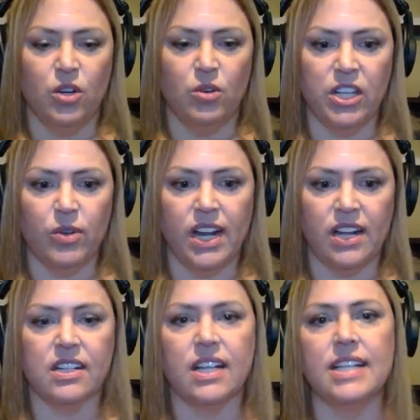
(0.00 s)
you know,
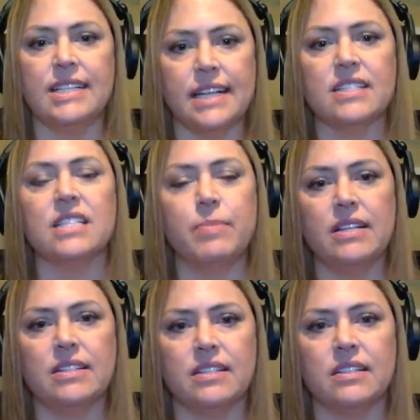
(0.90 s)
PQA has a consensus
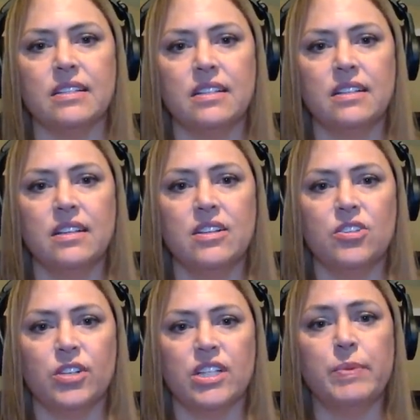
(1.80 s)
based
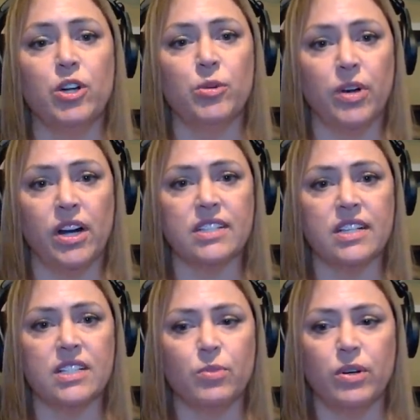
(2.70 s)
transparent
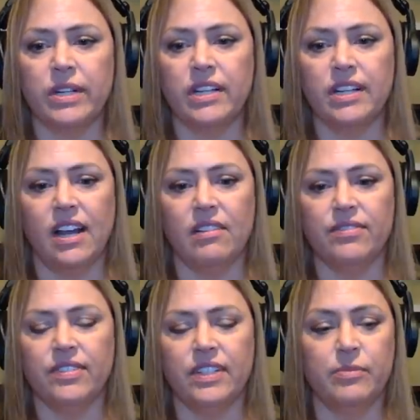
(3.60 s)
process where we
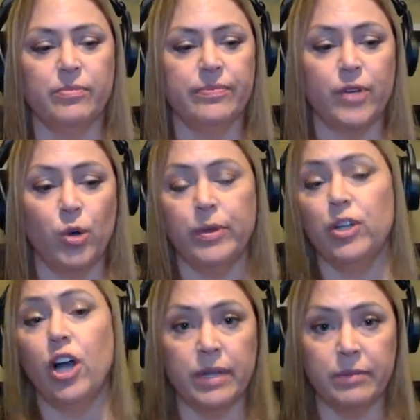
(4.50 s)
have um,
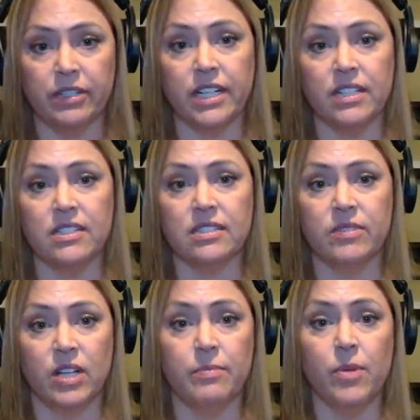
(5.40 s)
open comment
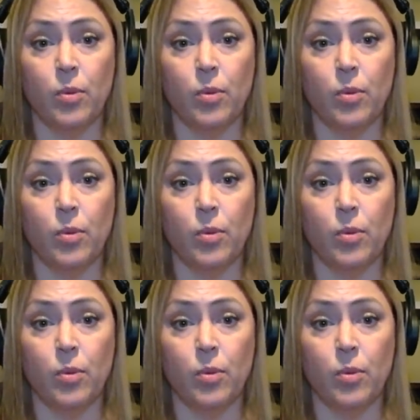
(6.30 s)
periods um, okay.